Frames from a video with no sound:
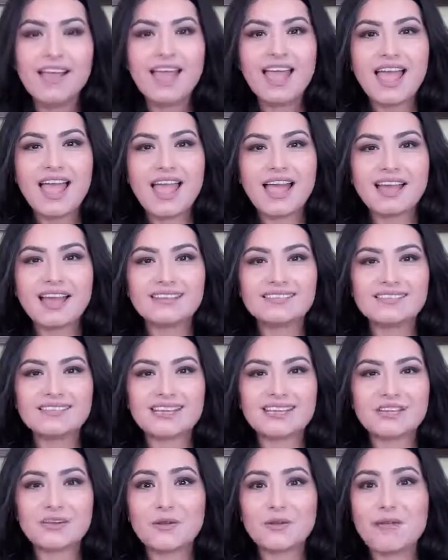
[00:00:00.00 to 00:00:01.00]
And,
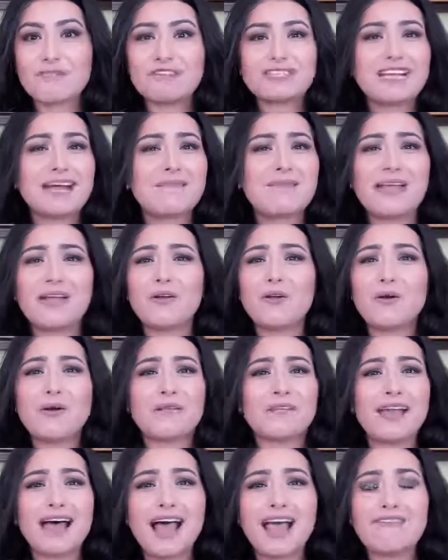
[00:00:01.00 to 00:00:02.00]
every time I go
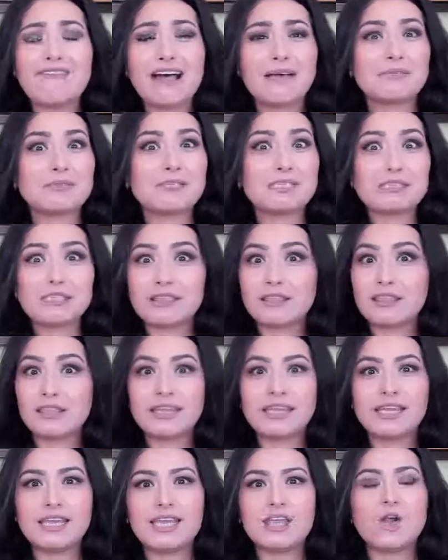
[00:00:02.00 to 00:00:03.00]
on live, I'm still
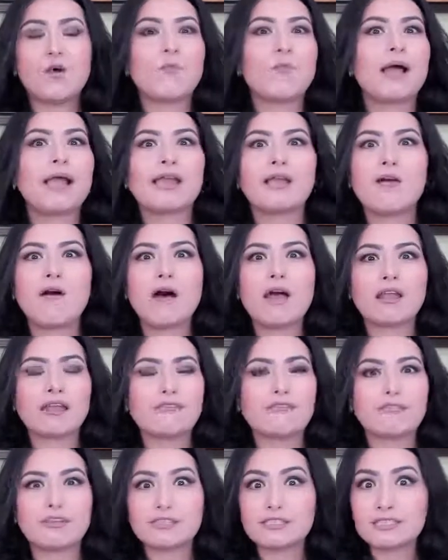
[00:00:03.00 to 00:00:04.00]
thinking, oh my God,
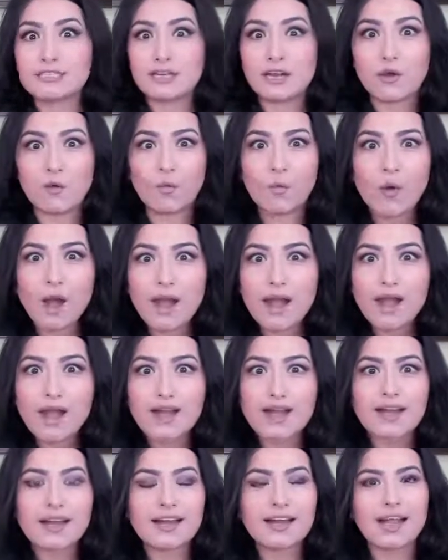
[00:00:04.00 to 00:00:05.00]
if it's going to
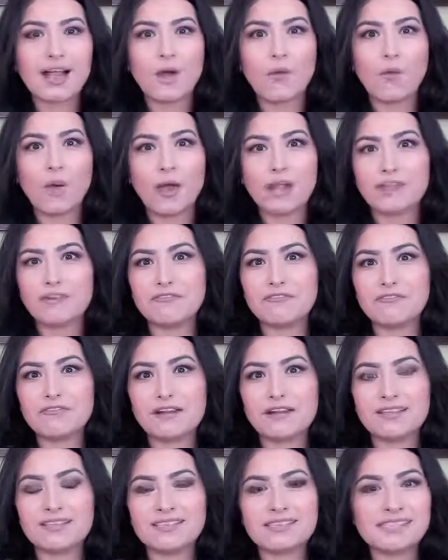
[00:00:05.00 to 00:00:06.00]
work, what if
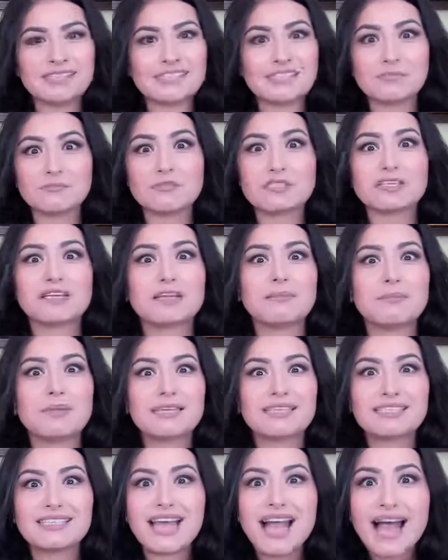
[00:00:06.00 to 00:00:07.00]
the system's going to
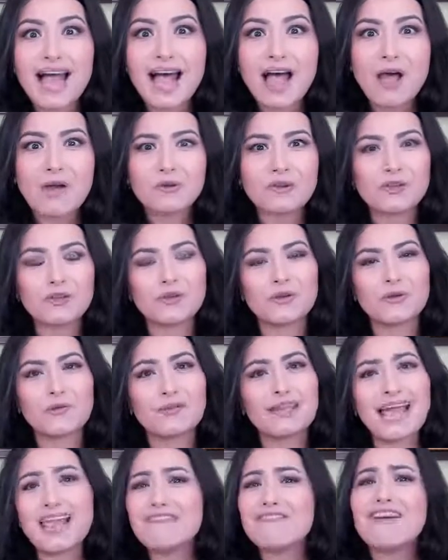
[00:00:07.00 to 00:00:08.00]
be down?
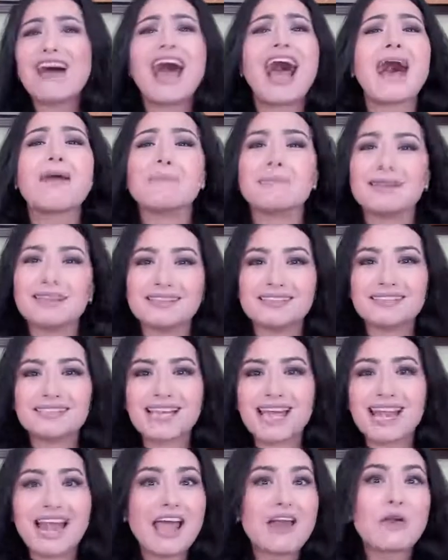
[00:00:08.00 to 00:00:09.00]
Life happens.
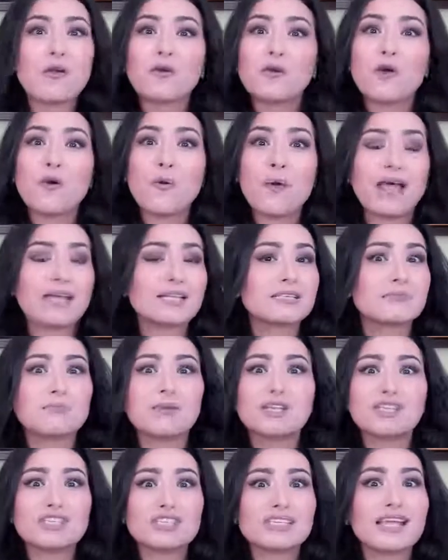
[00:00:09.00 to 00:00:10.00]
And I don't know, as
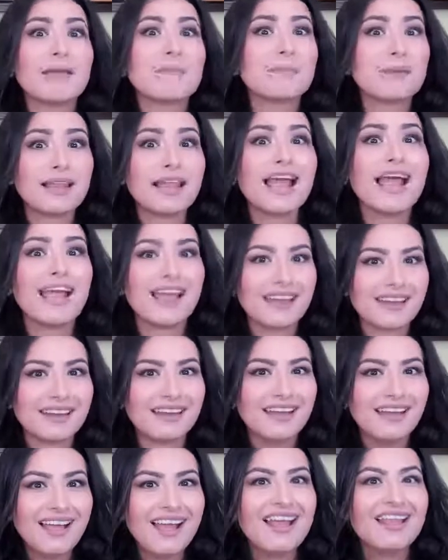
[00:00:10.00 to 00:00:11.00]
much as I plan,
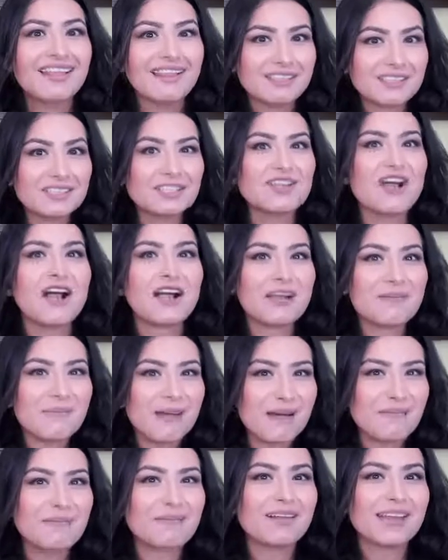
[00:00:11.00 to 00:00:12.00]
let's talk
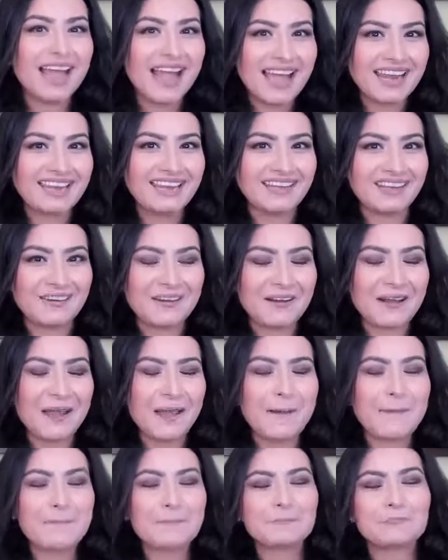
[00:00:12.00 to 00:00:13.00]
about planning, okay?